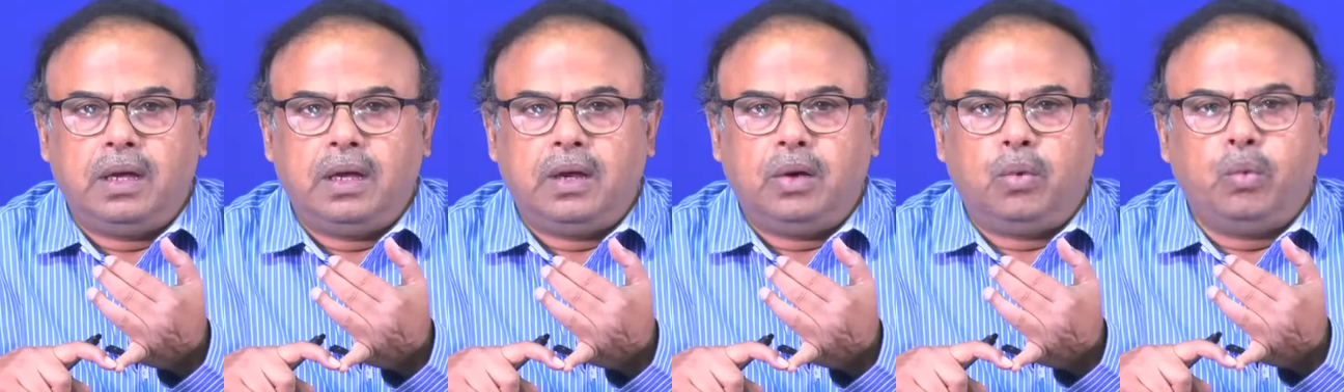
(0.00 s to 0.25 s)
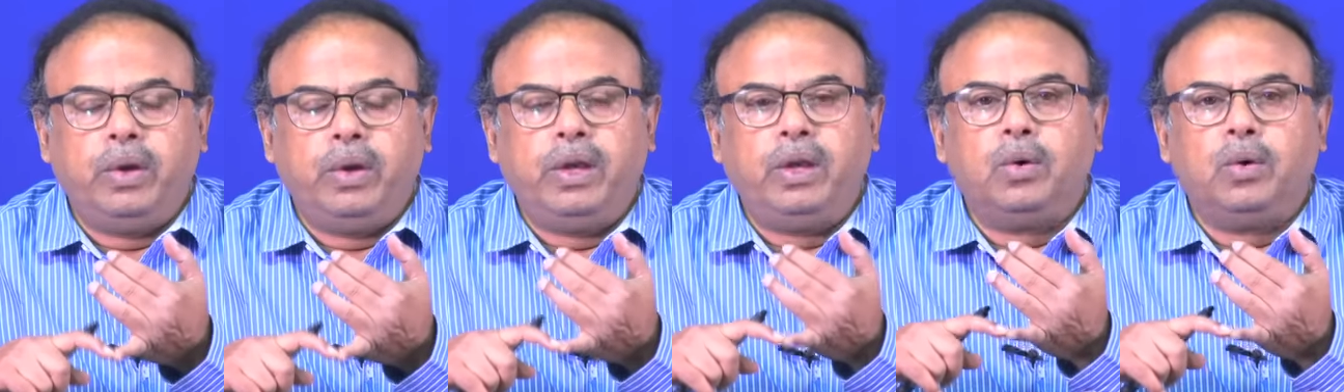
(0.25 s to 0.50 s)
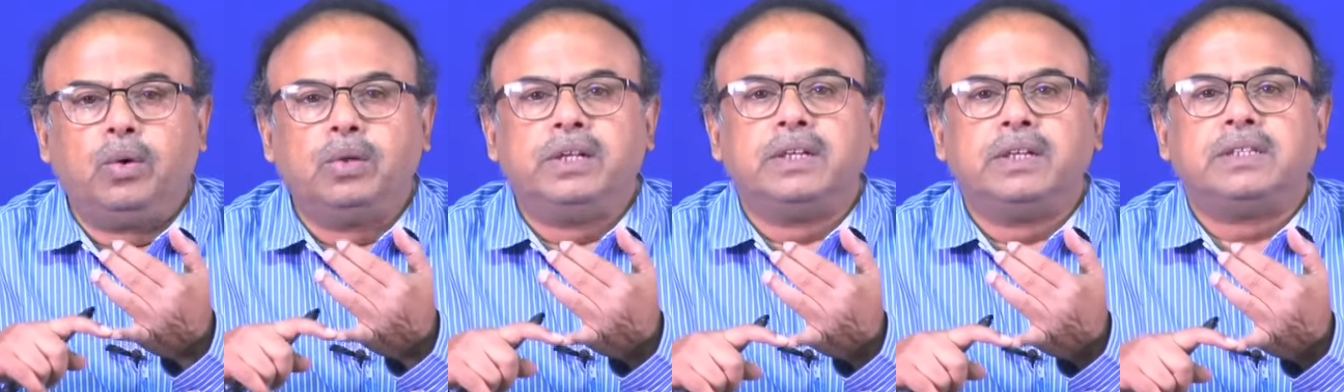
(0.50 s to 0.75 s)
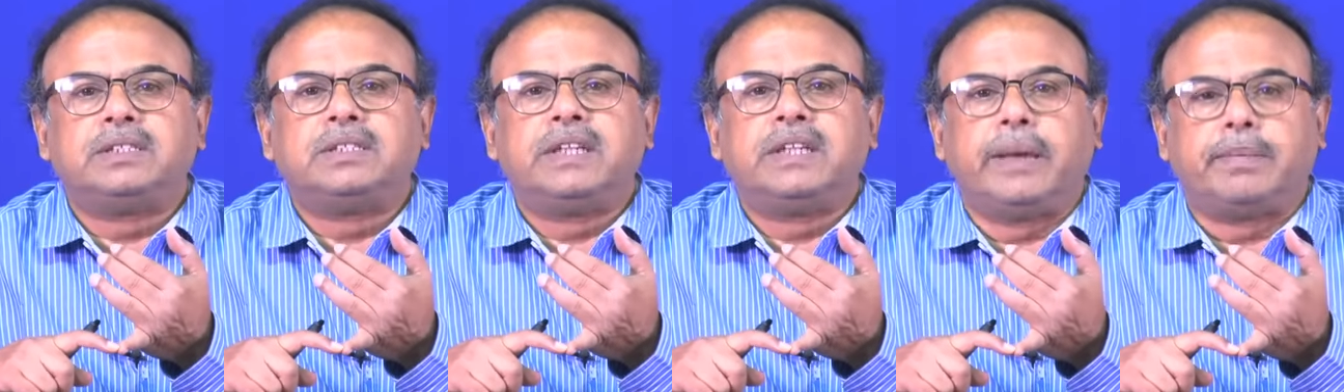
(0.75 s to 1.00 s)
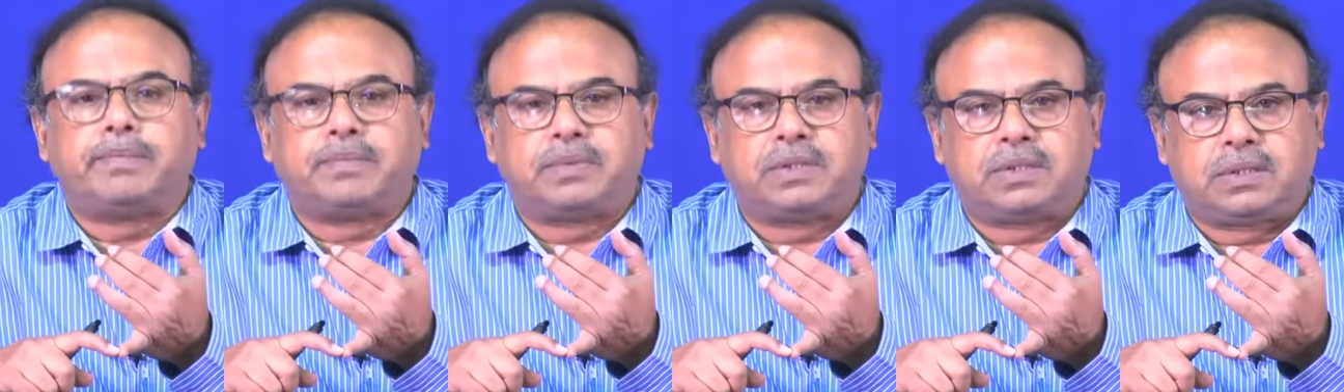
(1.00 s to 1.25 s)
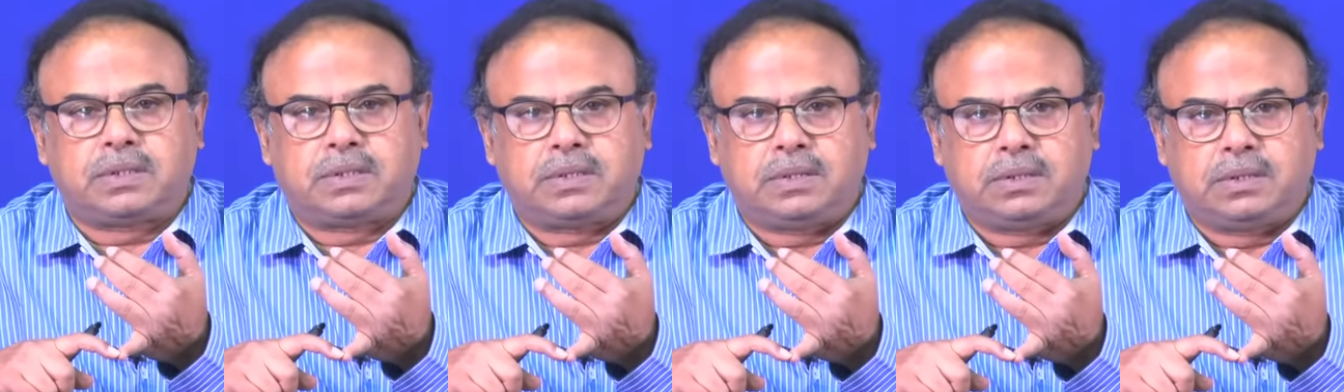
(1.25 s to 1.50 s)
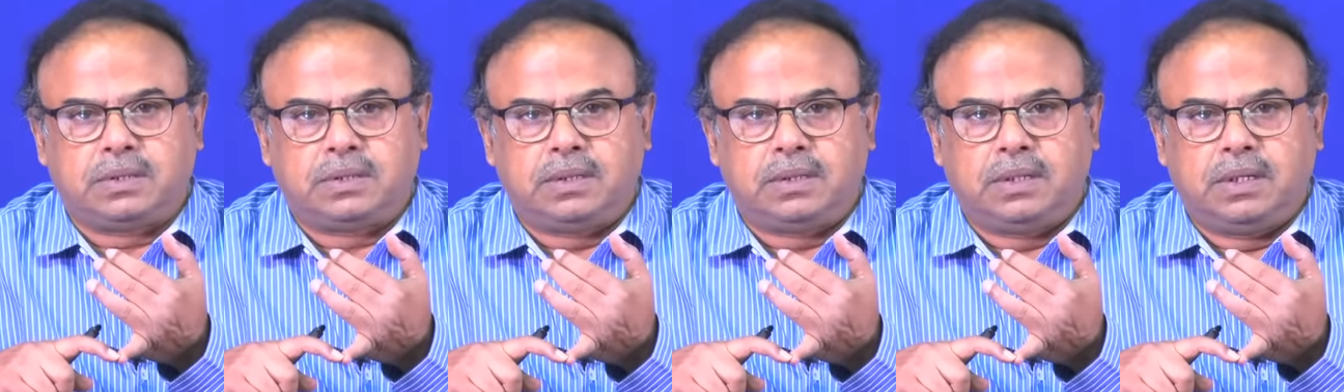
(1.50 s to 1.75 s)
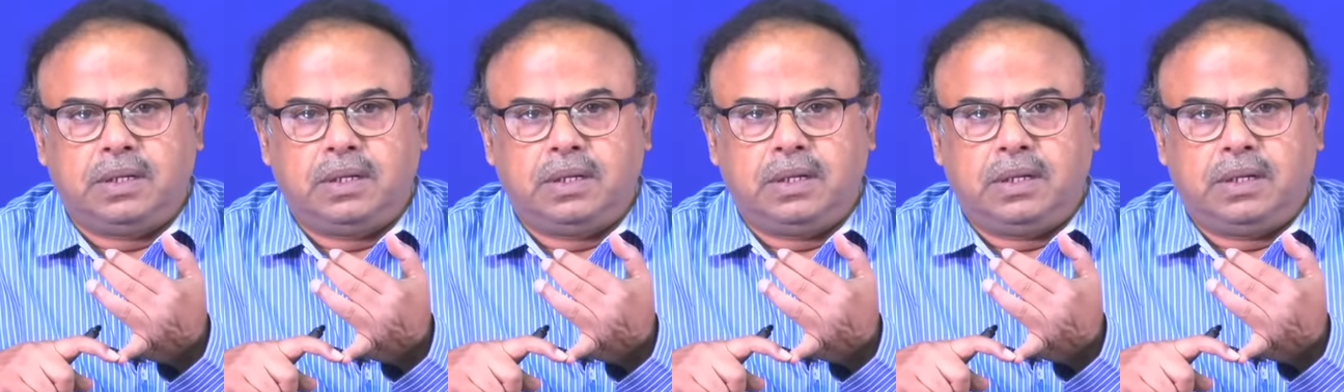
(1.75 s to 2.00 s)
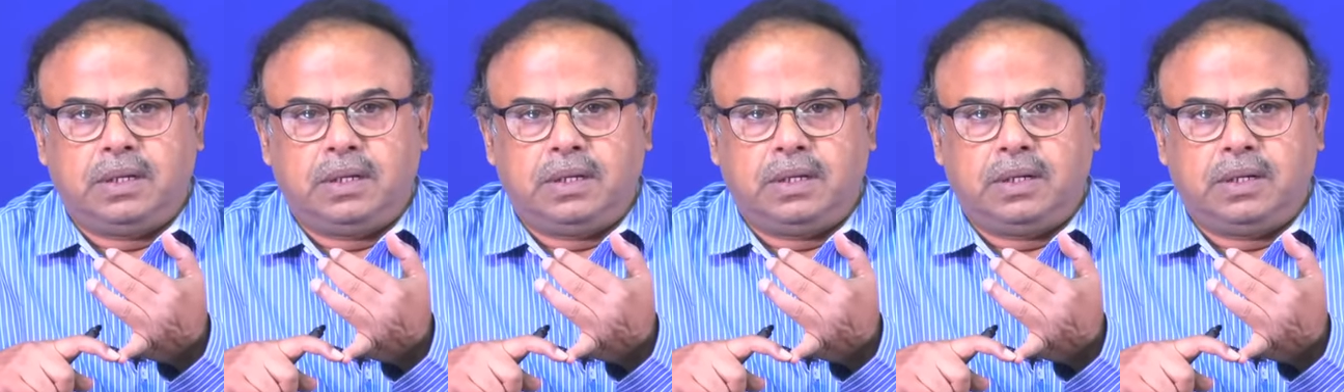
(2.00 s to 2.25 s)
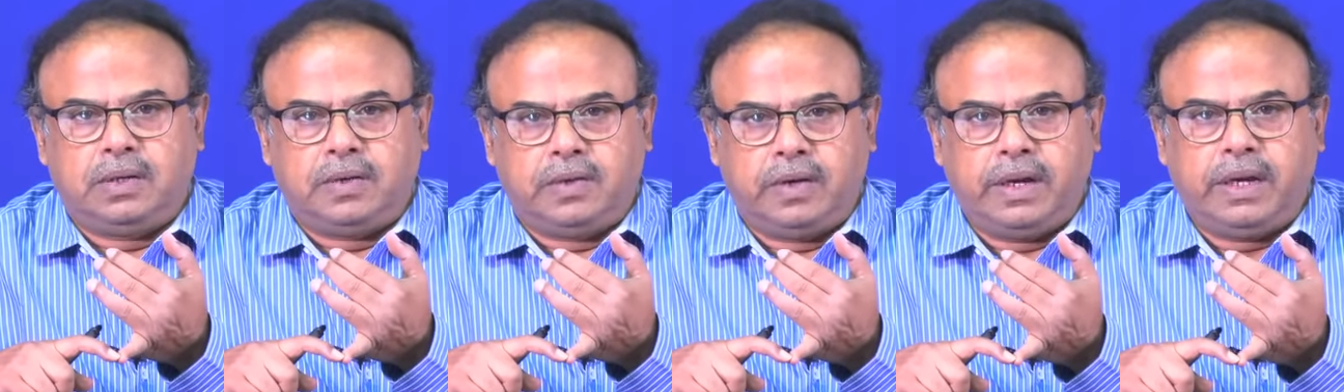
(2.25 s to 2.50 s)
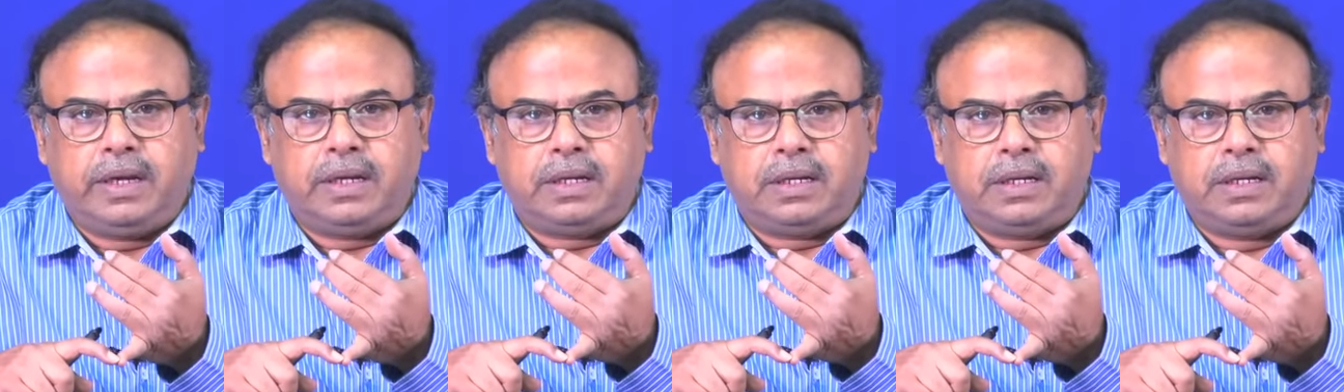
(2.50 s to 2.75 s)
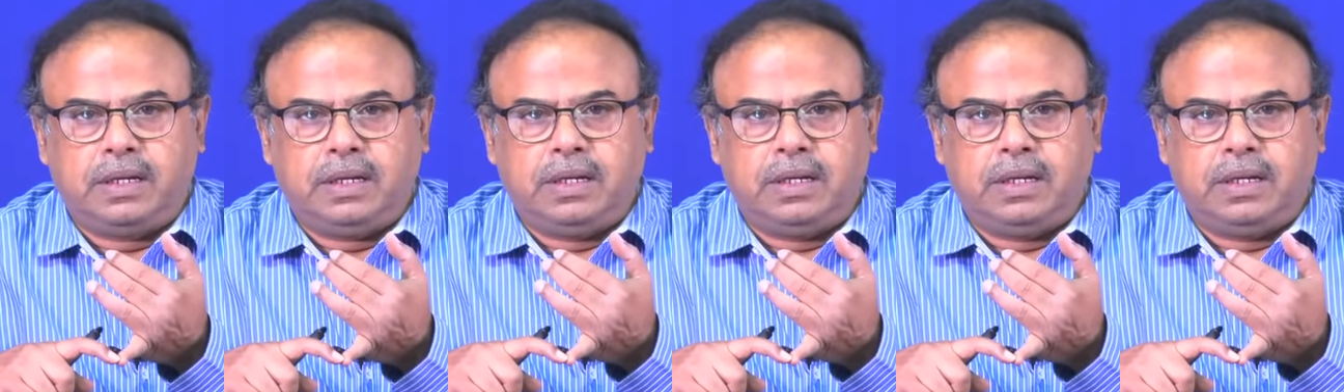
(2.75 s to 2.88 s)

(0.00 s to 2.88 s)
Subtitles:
we know the steps, right.